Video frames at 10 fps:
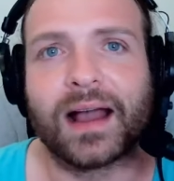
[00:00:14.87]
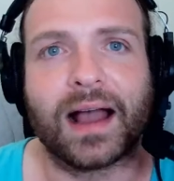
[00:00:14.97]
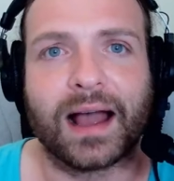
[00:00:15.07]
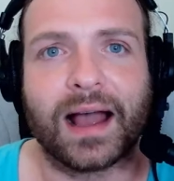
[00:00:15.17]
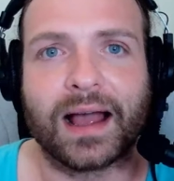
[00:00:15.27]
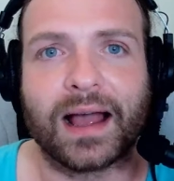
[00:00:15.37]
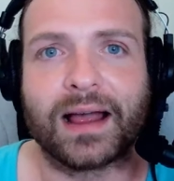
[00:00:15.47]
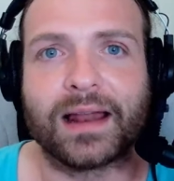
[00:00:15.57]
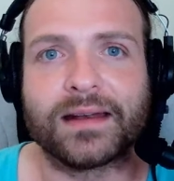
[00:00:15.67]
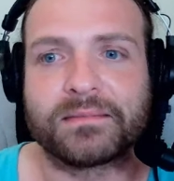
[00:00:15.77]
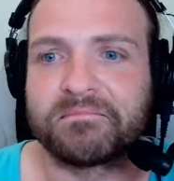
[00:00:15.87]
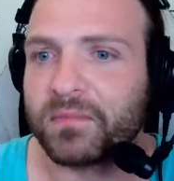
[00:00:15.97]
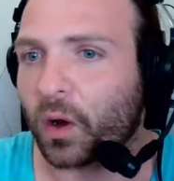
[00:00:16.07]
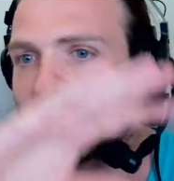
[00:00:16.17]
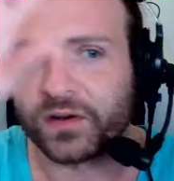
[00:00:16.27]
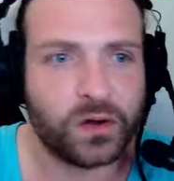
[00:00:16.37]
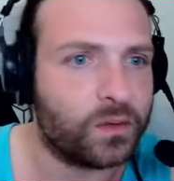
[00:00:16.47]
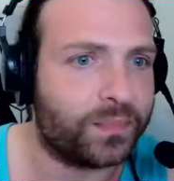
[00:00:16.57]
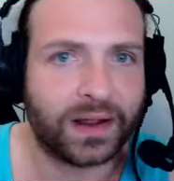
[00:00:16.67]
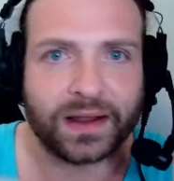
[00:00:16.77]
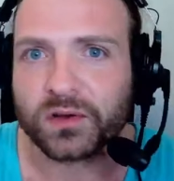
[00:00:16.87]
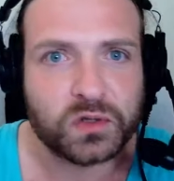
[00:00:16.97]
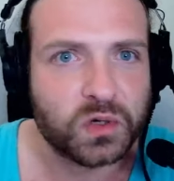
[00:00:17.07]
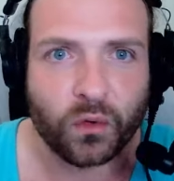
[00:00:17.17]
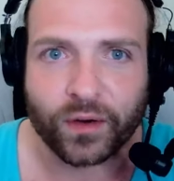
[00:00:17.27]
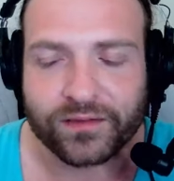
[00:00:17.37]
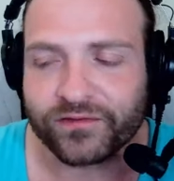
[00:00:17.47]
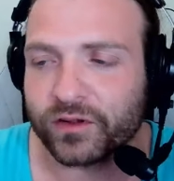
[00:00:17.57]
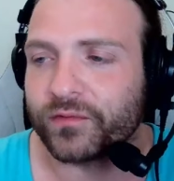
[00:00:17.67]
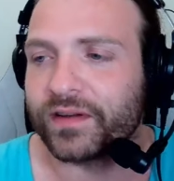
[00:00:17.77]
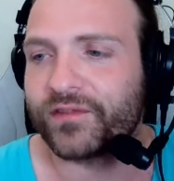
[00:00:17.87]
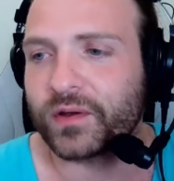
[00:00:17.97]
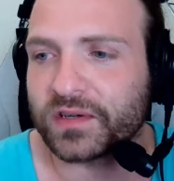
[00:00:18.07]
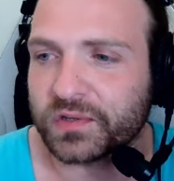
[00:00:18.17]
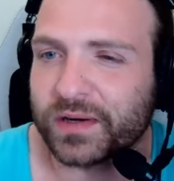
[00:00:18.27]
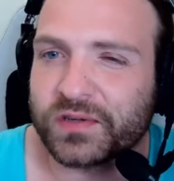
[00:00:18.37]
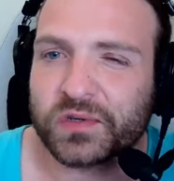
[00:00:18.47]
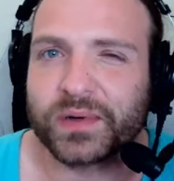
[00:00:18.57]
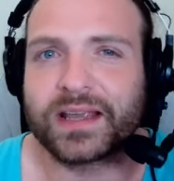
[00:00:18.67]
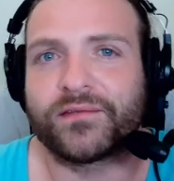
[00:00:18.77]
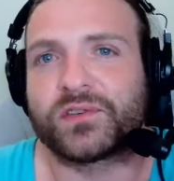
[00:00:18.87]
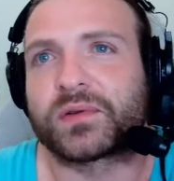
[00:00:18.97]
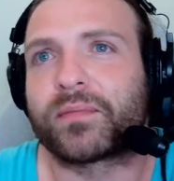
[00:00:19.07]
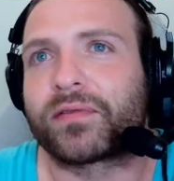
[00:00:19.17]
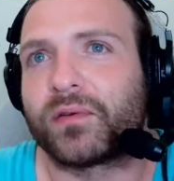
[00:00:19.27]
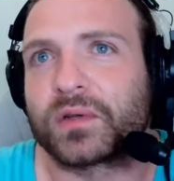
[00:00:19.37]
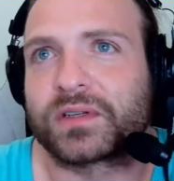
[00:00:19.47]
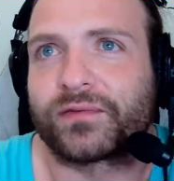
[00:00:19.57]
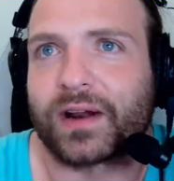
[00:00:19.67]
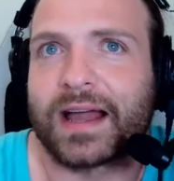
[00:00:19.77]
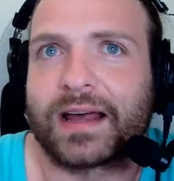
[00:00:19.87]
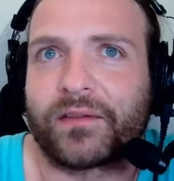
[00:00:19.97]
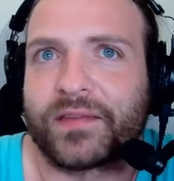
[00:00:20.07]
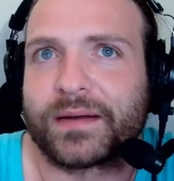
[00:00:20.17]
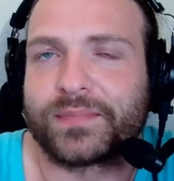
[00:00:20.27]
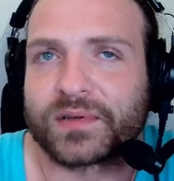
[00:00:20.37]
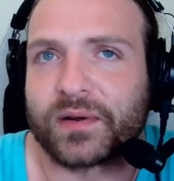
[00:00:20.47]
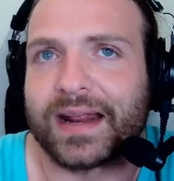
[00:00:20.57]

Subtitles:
And I'm not going to do a big scoring full review. I just want to give you some thoughts of what I had on the episode.